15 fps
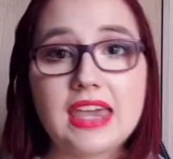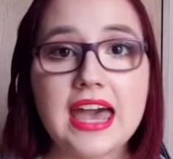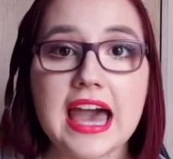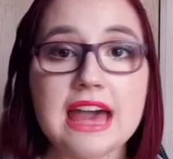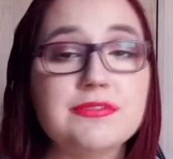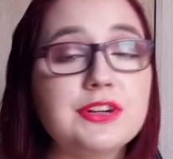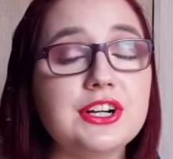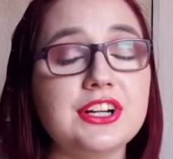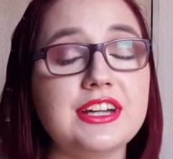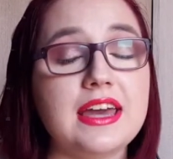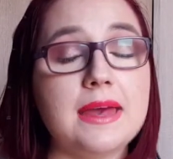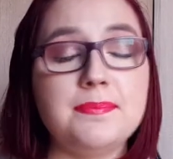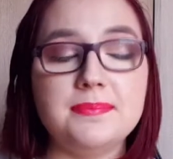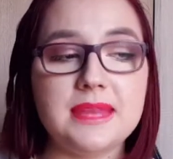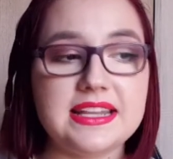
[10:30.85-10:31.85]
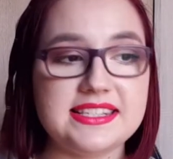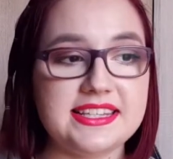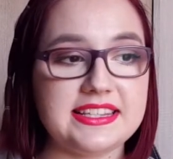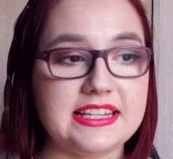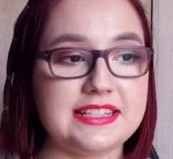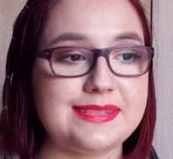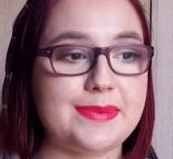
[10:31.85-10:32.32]
I've heard amazing
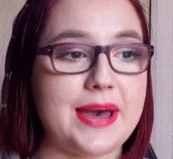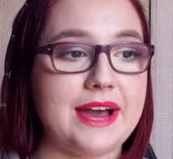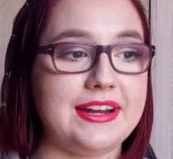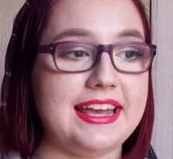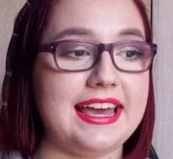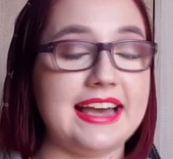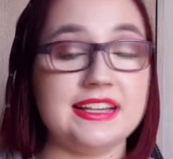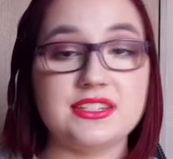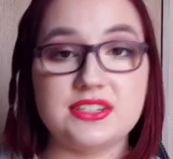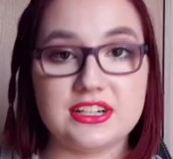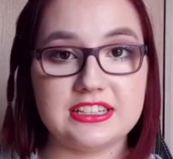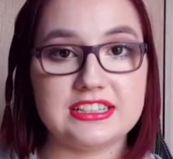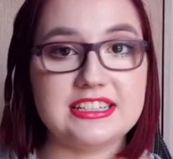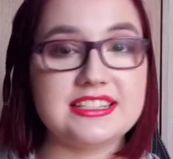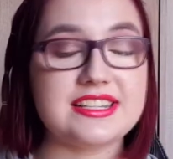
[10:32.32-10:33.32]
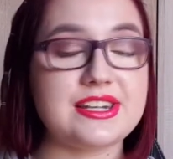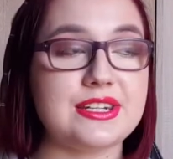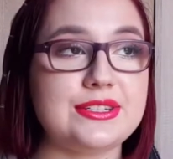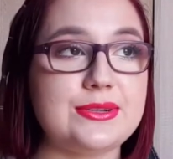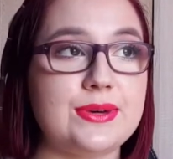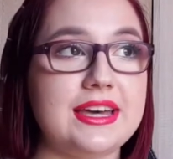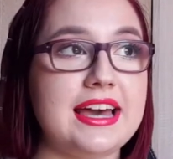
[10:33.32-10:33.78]
things about it. I started listening
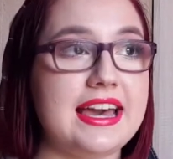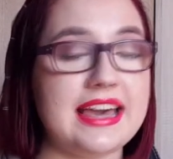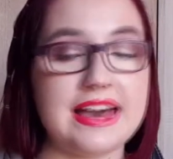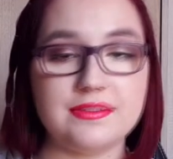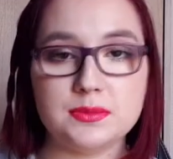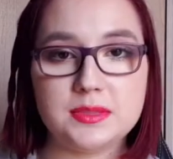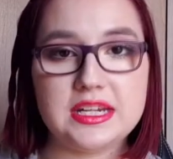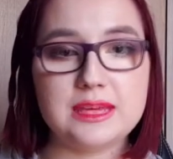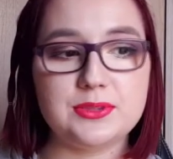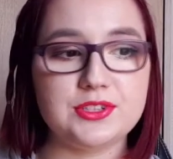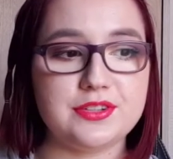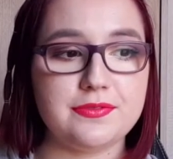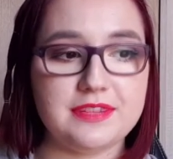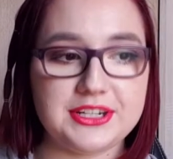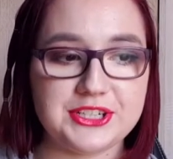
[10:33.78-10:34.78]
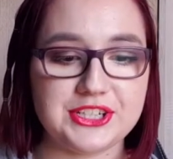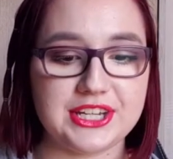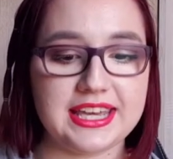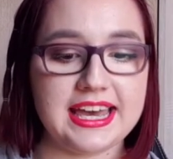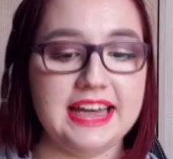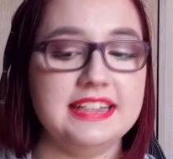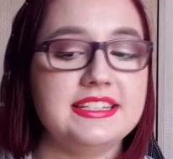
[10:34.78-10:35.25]
to it. I haven't been able to finish it
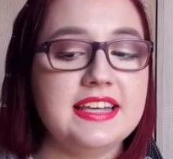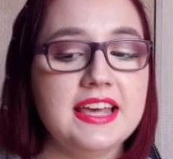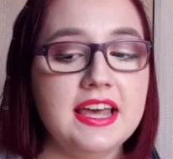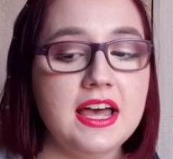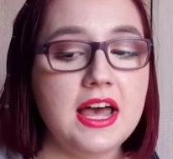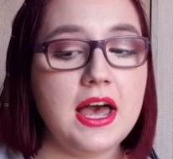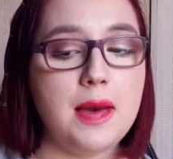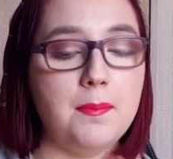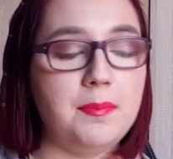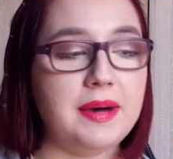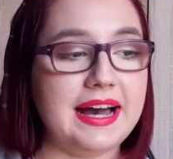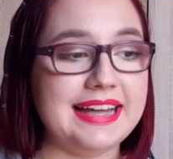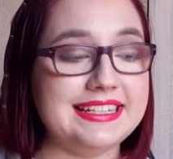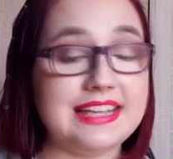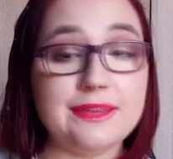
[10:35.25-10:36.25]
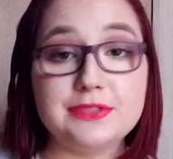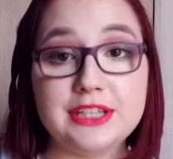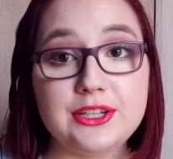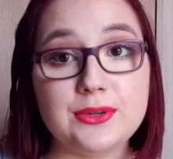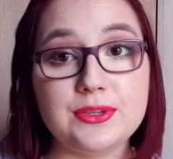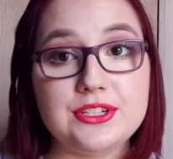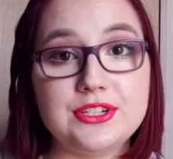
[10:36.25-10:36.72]
yet, but definitely
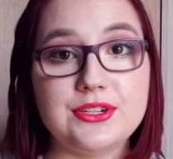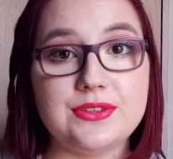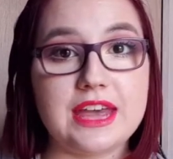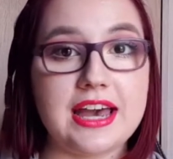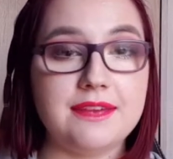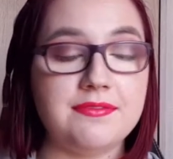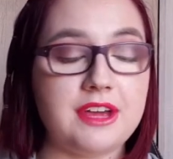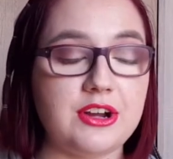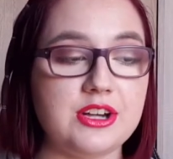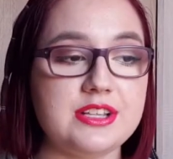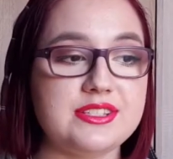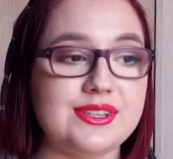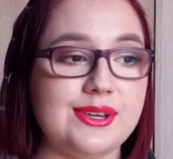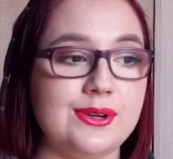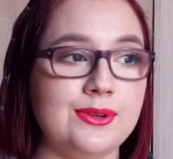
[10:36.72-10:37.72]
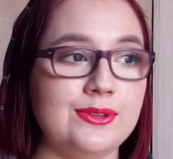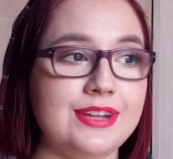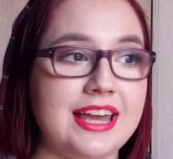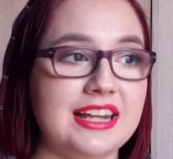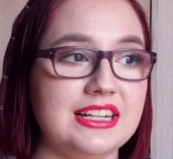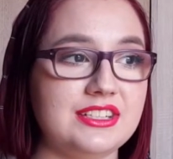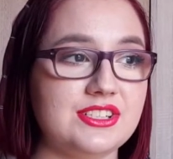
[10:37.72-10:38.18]
going to do that very soon.
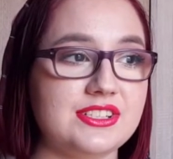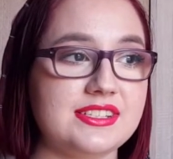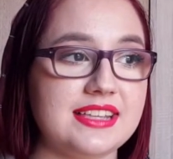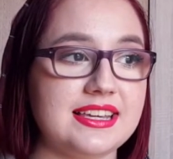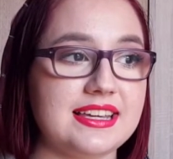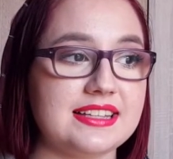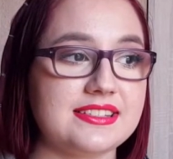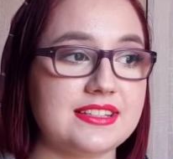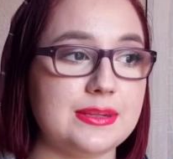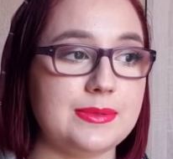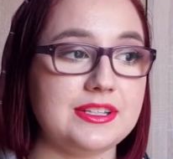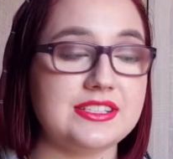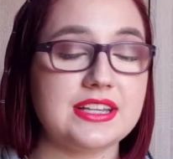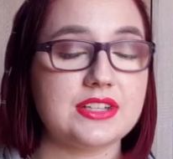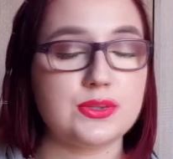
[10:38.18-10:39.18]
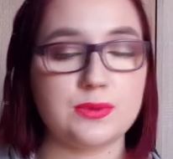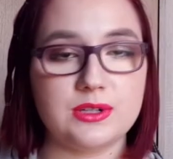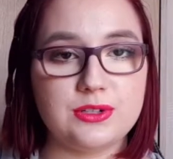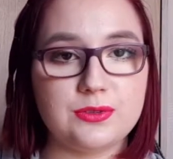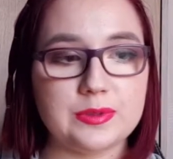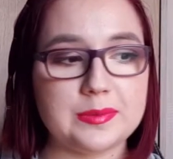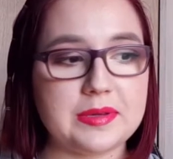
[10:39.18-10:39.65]
And I just think it's going to be such a
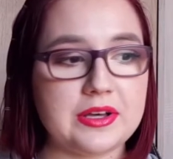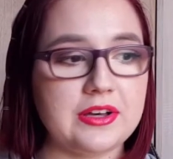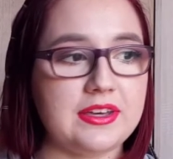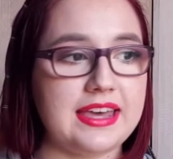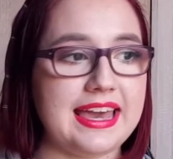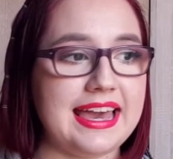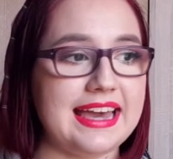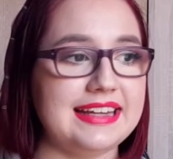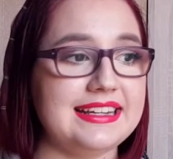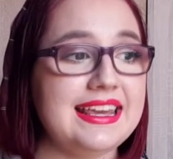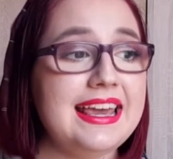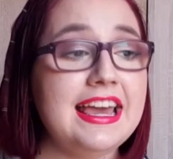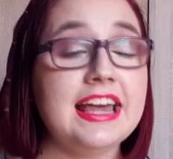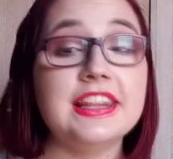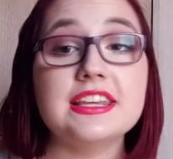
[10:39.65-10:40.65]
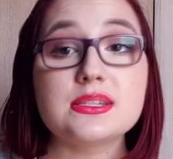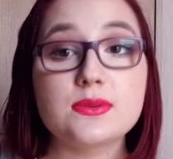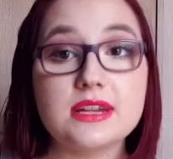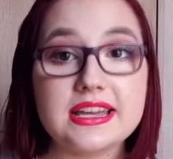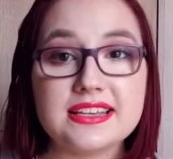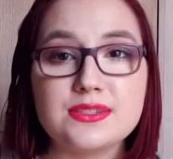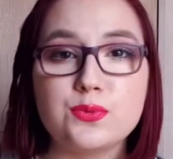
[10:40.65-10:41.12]
wonderful book. And this
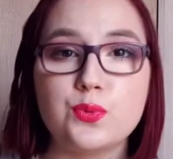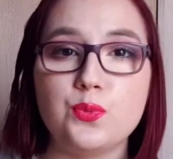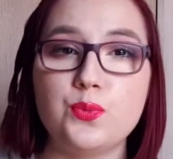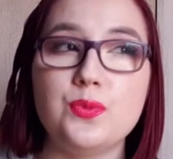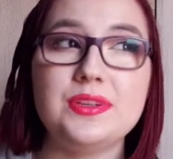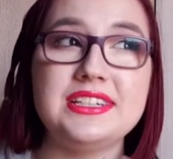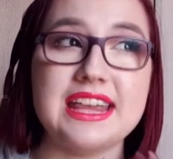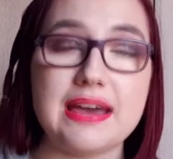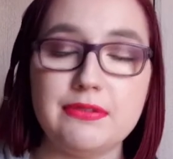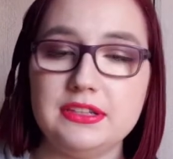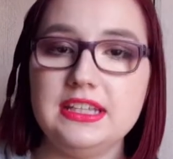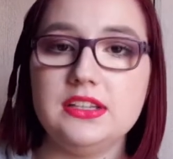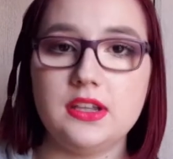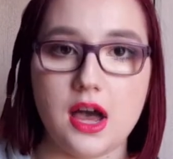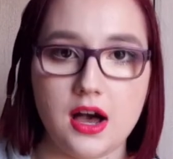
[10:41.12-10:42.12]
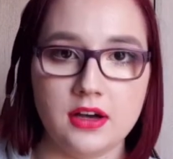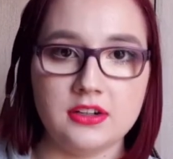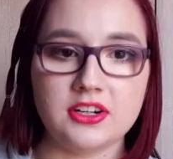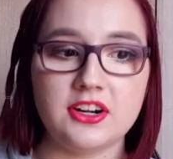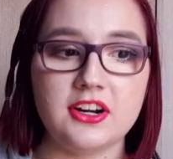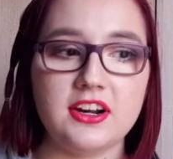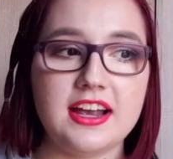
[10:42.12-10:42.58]
one is definitely
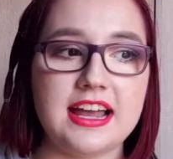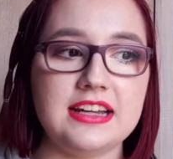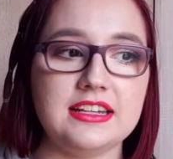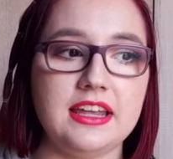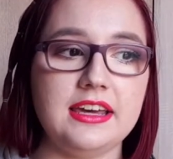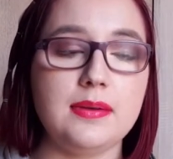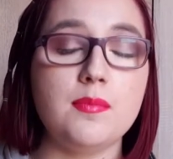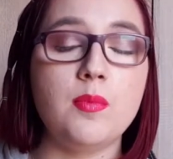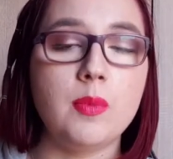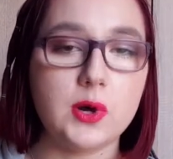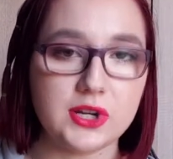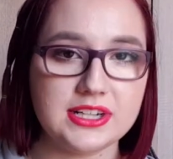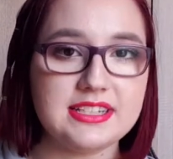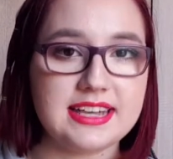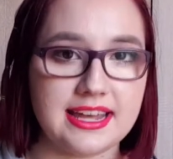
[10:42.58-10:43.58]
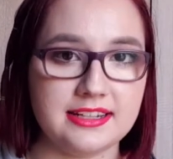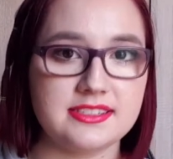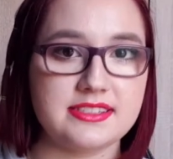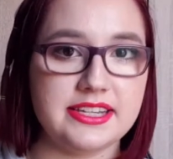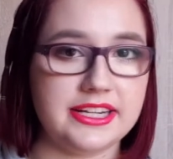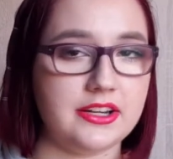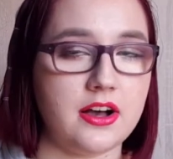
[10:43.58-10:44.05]
longer and like more
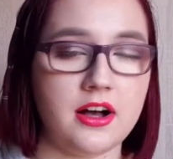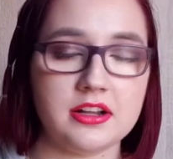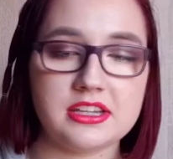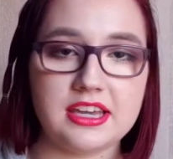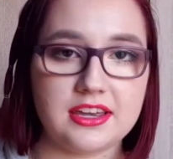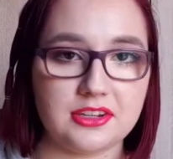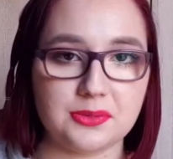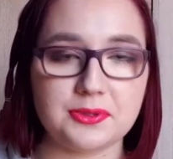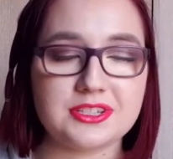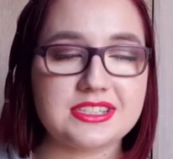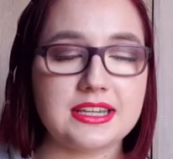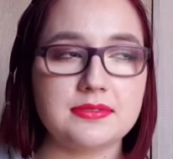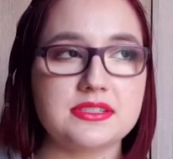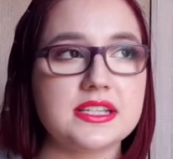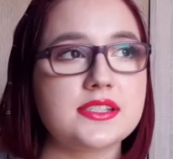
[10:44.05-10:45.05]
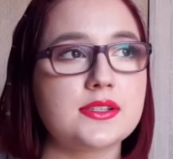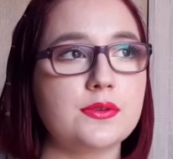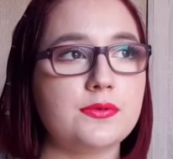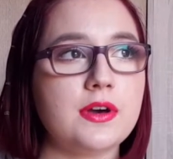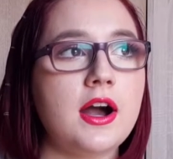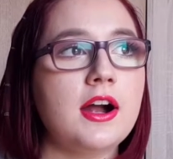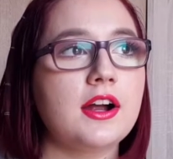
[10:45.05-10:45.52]
intense than all the other books I've said so
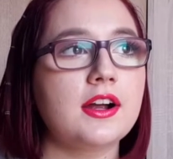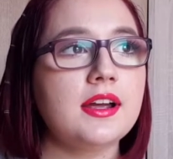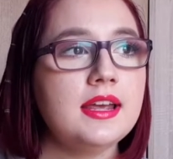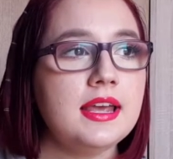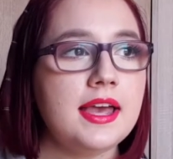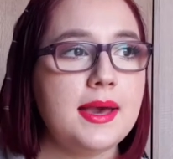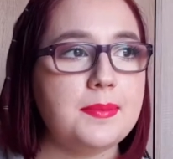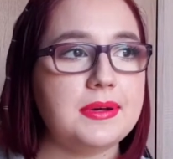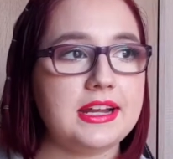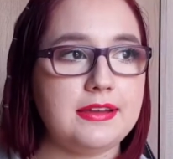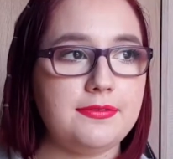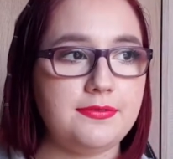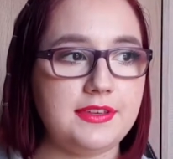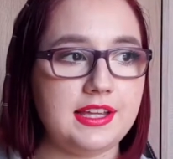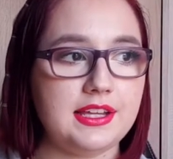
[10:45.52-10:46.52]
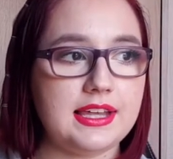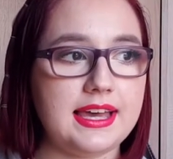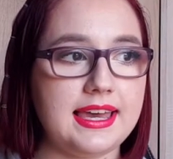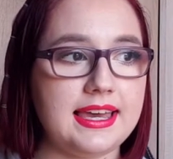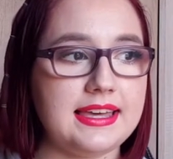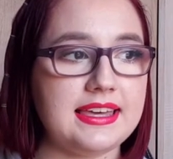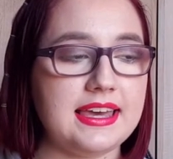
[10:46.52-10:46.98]
far. But I feel
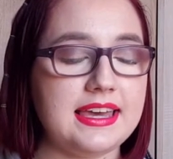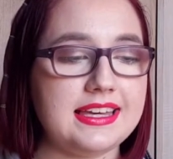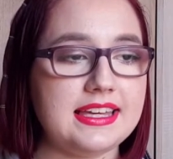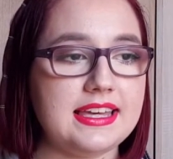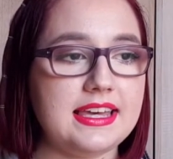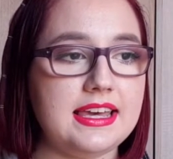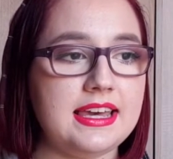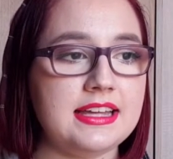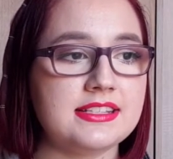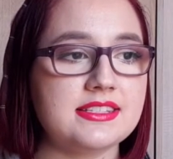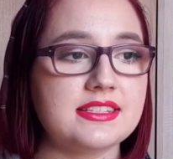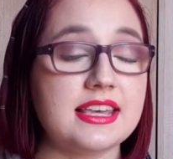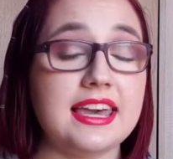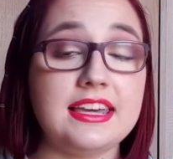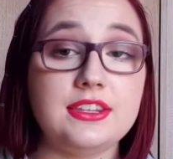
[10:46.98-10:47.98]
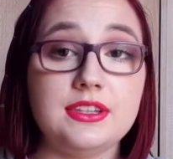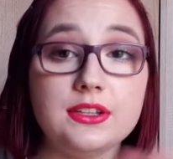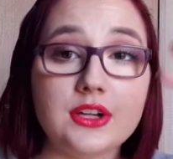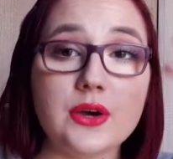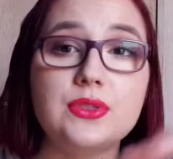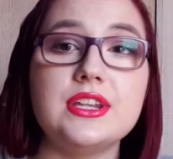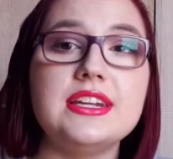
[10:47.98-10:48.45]
like it's like, you
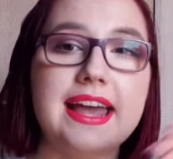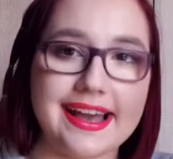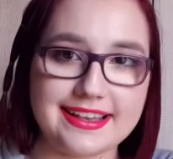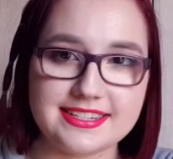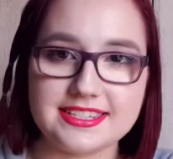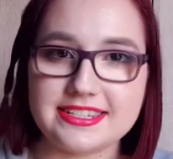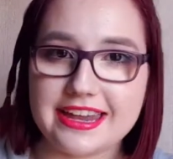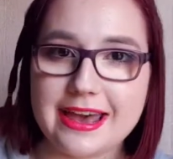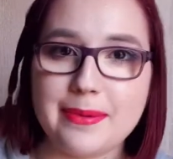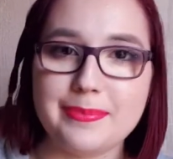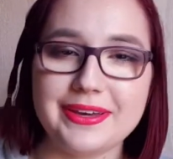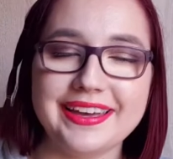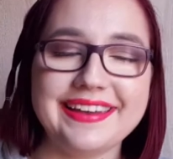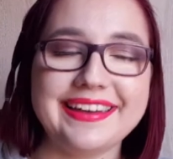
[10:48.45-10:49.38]
know, the next step.